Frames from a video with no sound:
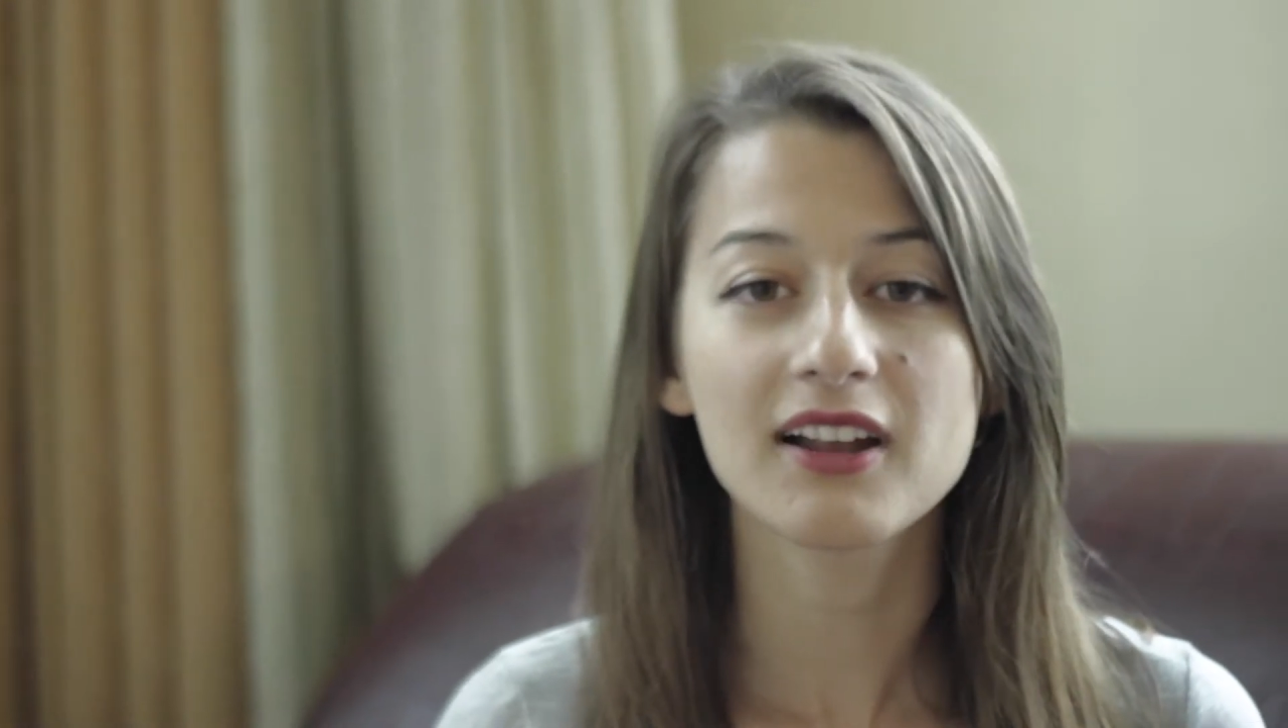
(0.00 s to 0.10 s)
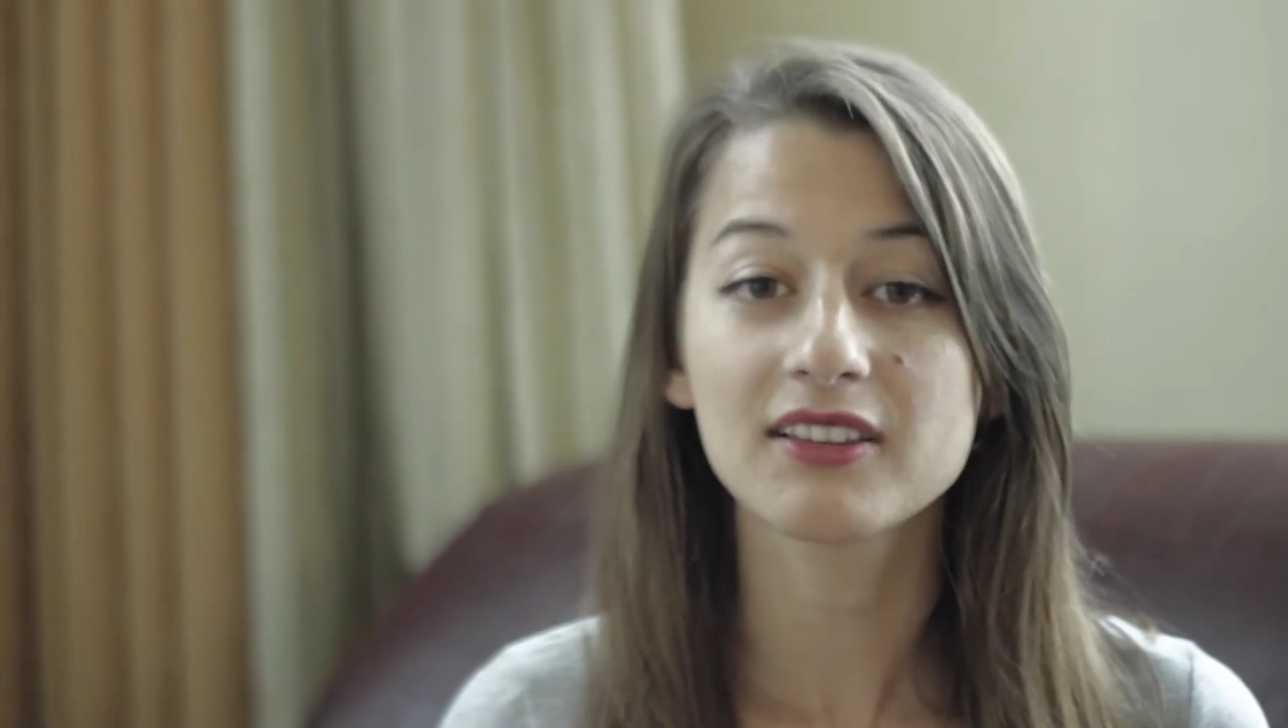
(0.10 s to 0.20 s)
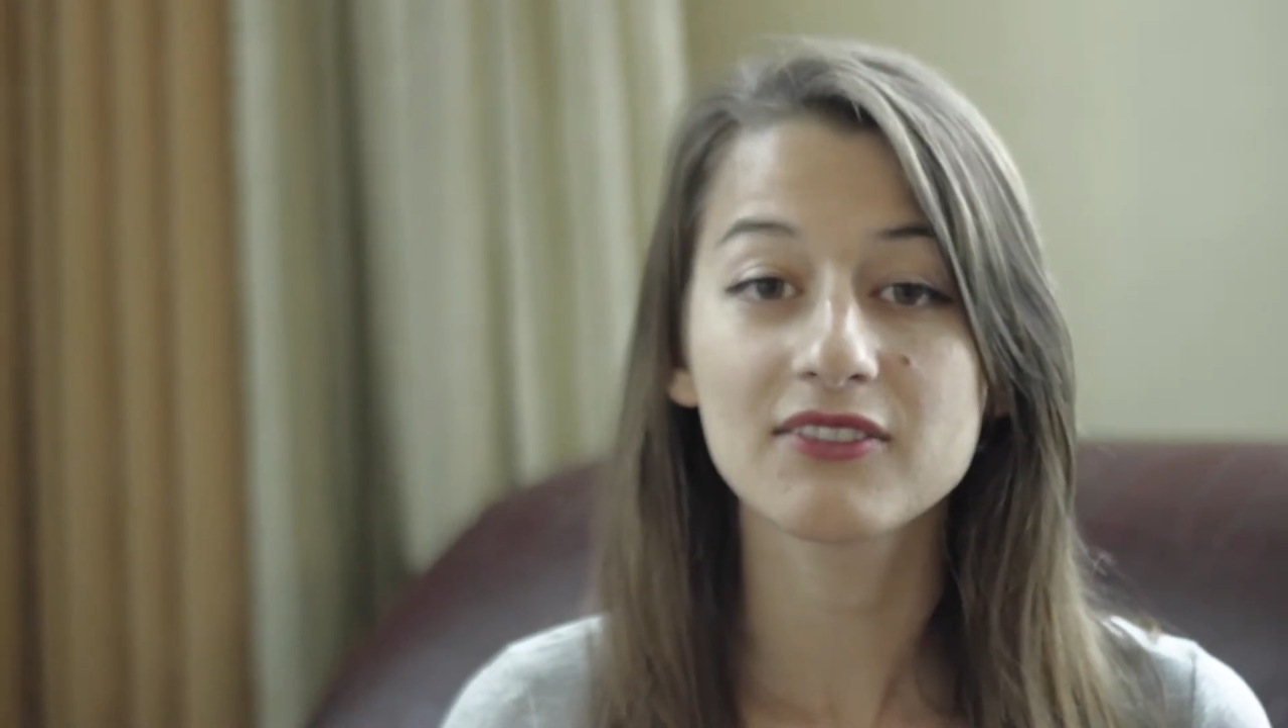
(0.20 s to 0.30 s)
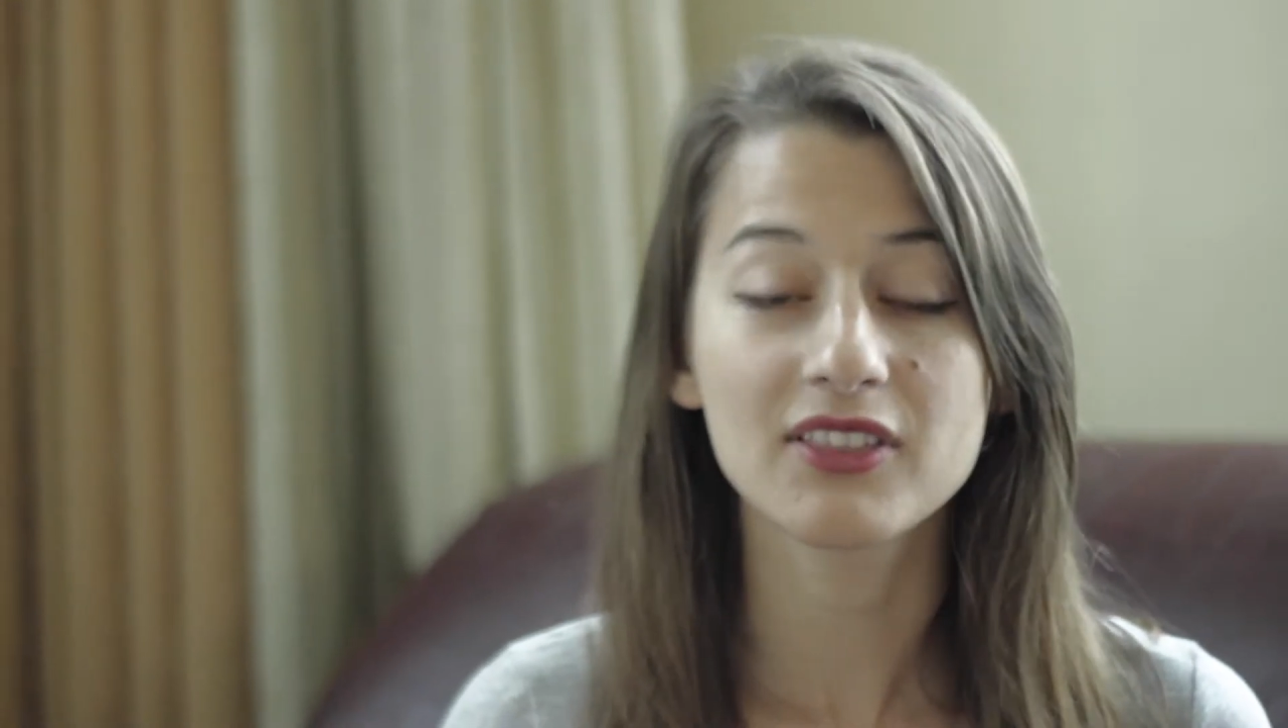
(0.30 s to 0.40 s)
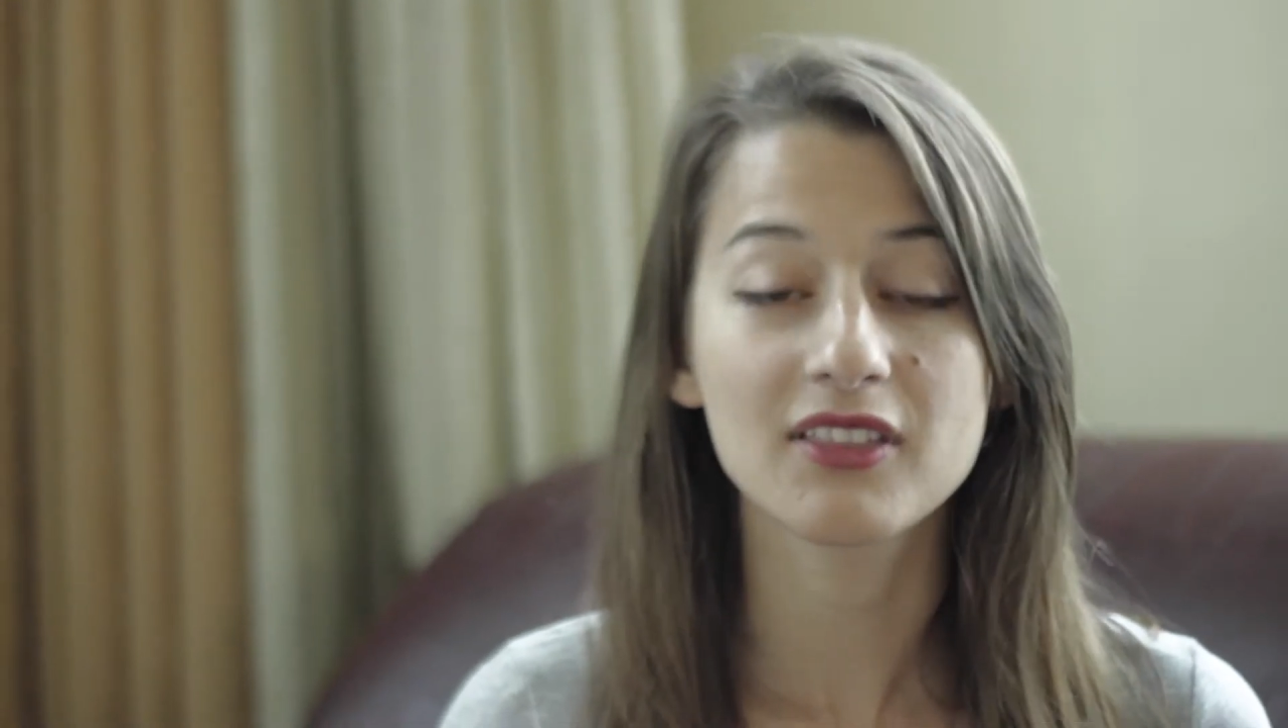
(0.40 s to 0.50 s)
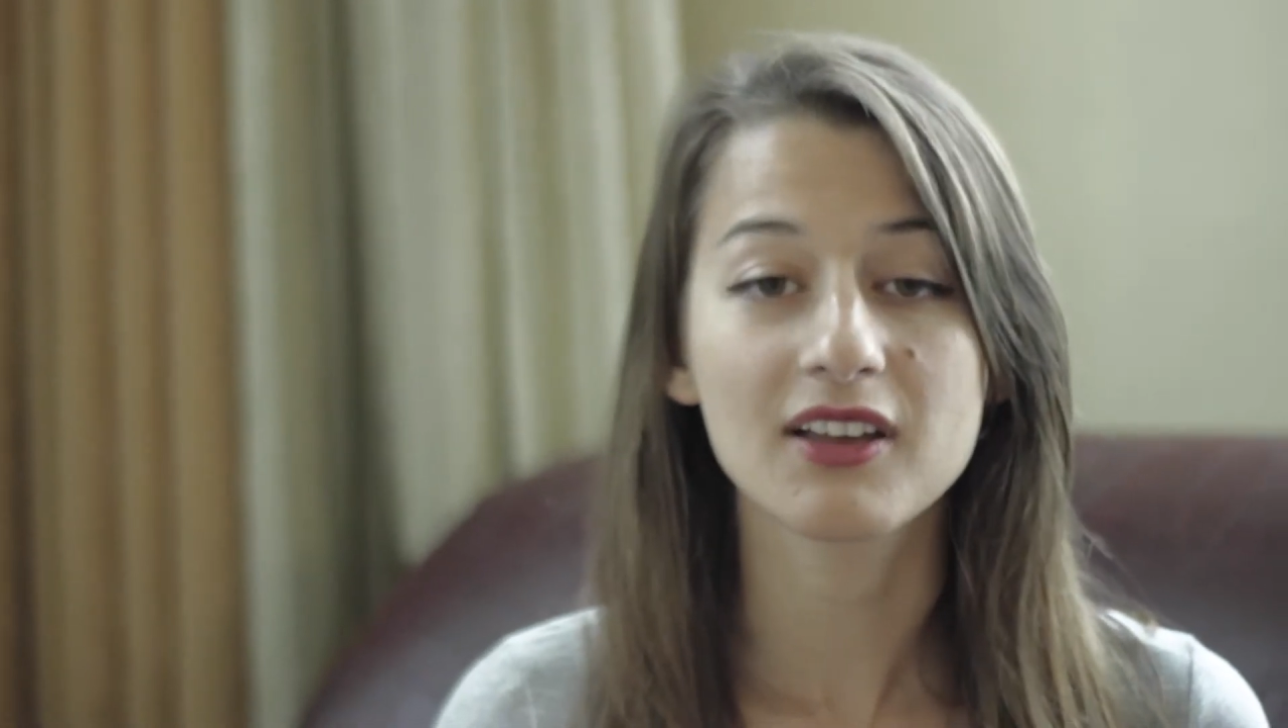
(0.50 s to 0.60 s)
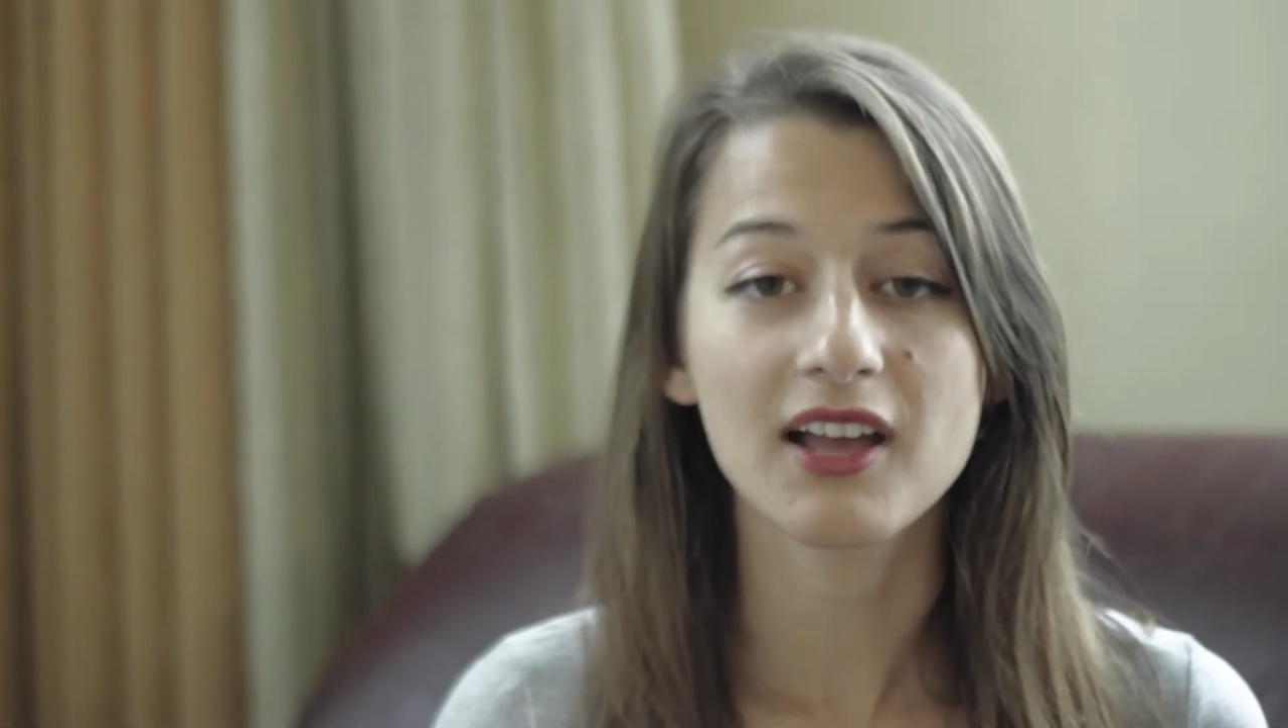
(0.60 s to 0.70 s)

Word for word: are leaving the